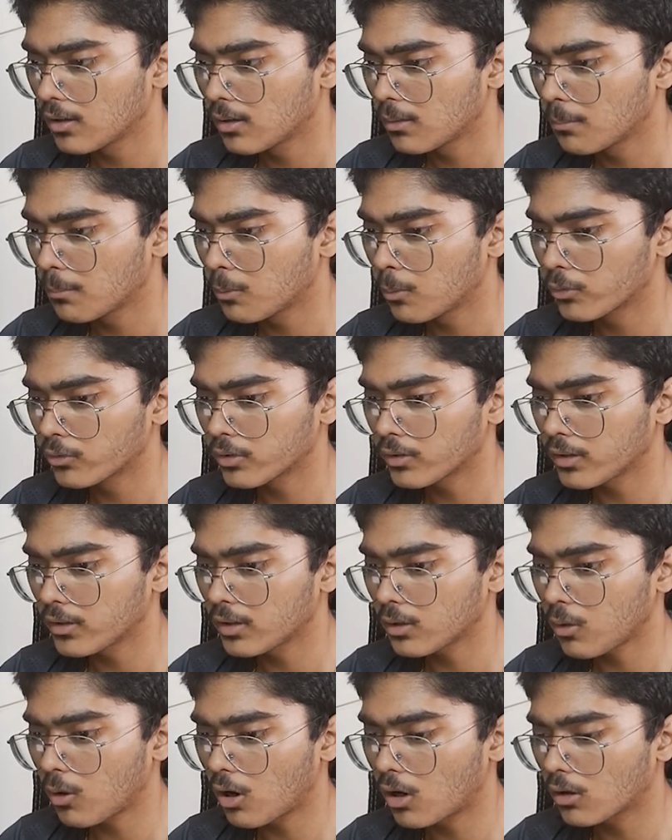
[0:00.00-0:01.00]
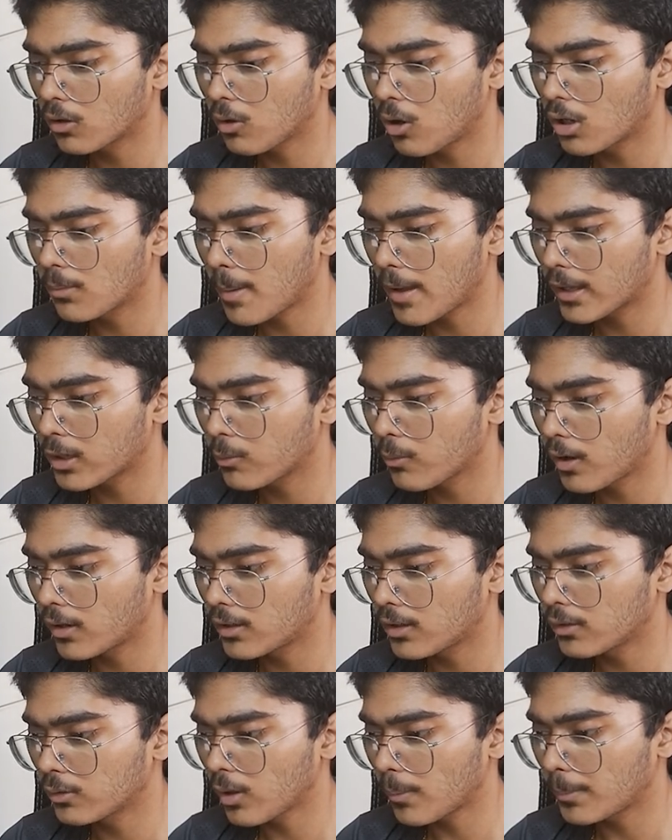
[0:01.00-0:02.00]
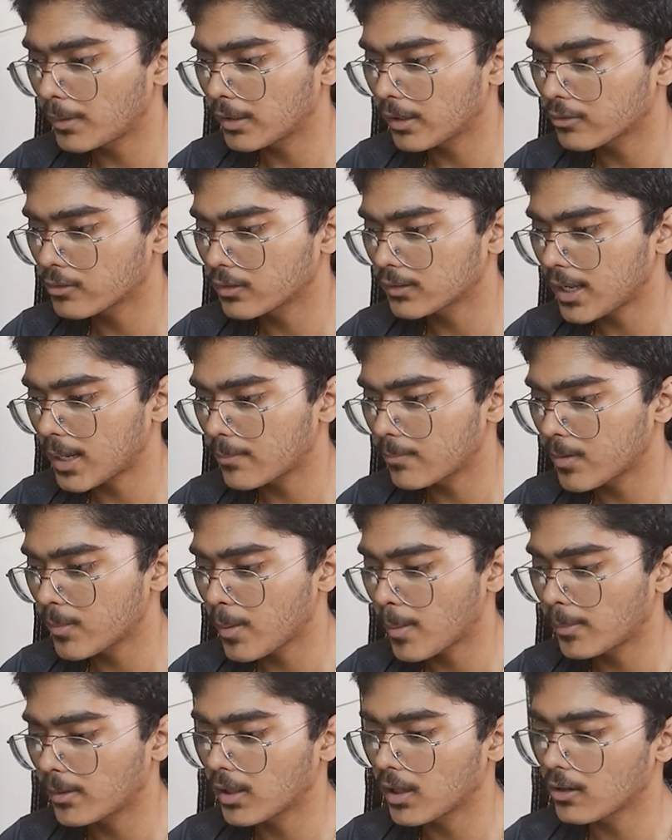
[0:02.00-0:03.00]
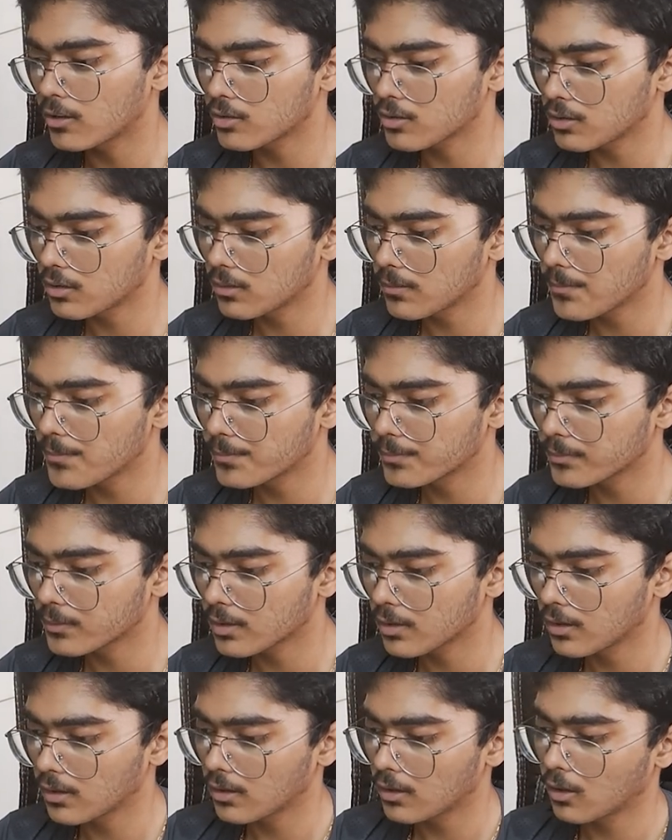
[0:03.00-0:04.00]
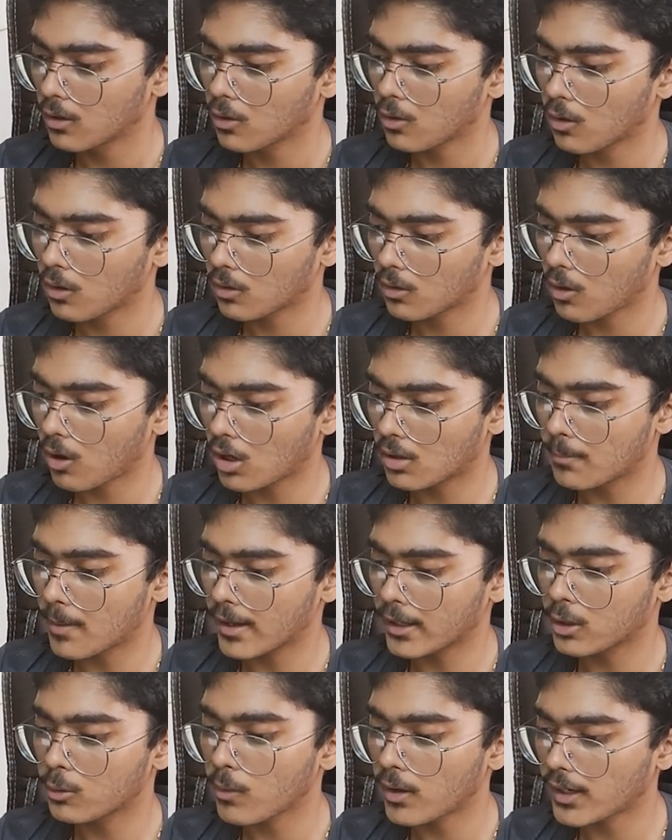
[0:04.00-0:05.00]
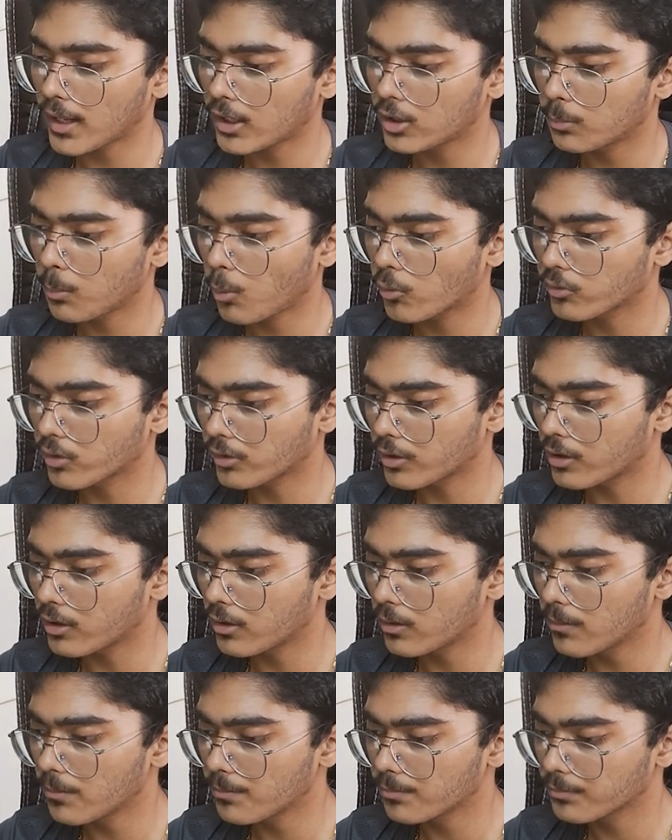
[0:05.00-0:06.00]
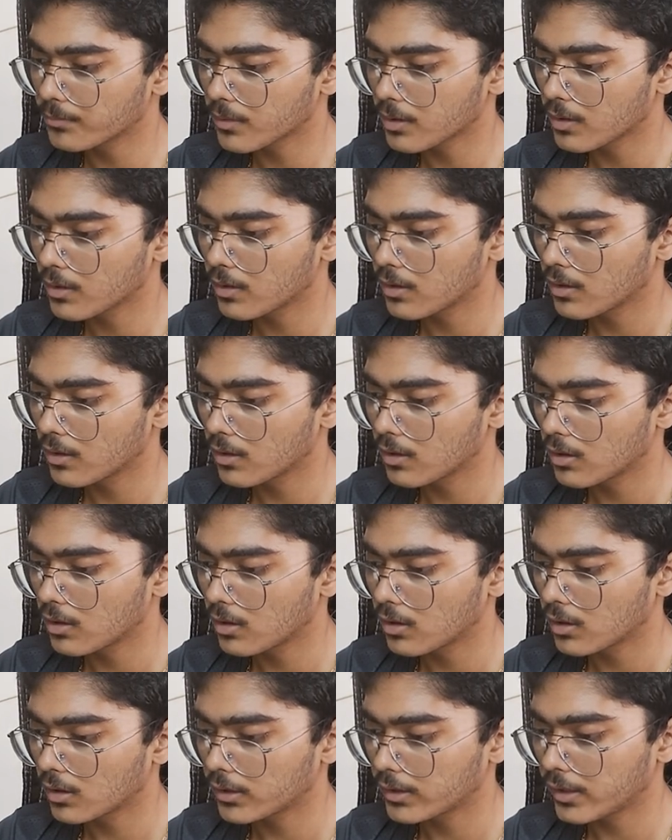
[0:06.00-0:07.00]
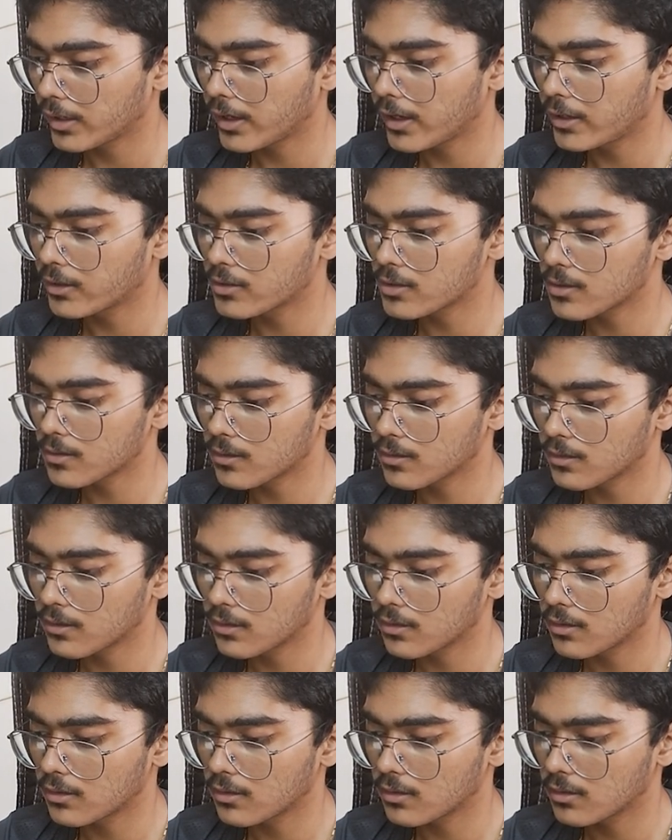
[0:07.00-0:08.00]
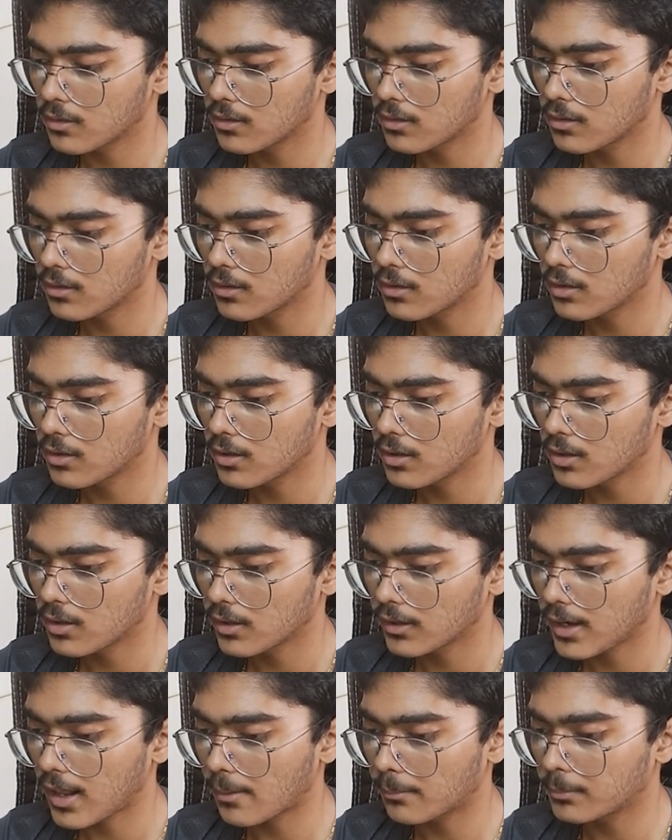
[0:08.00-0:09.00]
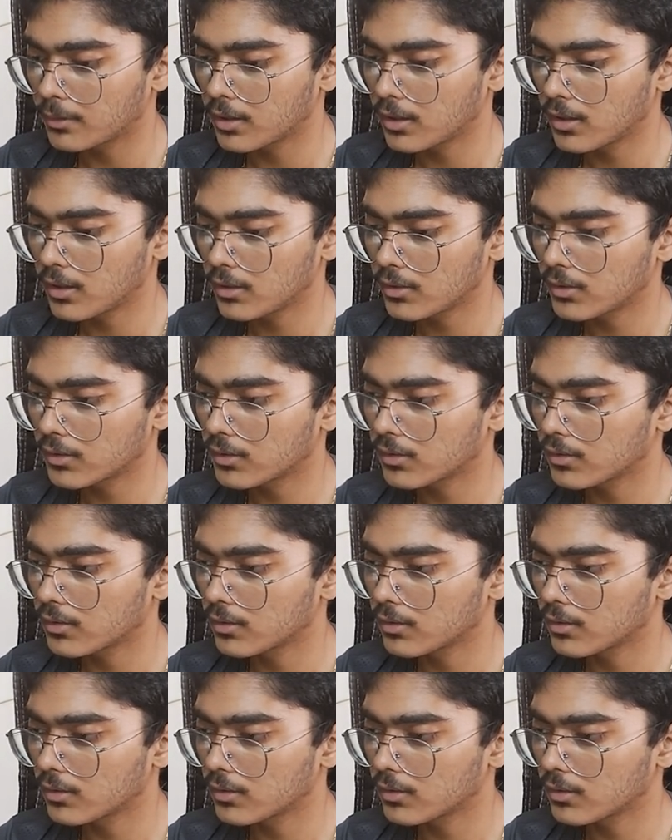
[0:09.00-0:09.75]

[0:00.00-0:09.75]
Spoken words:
post it in the callback URL. So application type, web application, callback URL is posted here. Create, grab this,